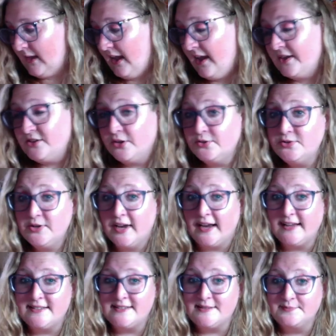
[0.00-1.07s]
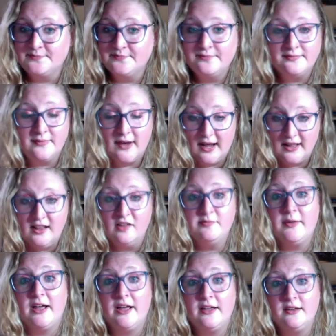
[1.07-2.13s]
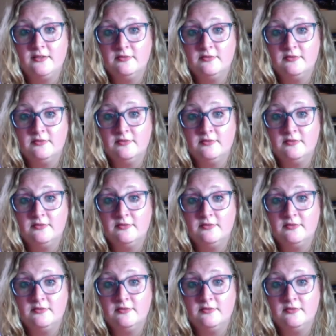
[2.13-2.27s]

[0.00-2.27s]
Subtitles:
I told you guys, I love my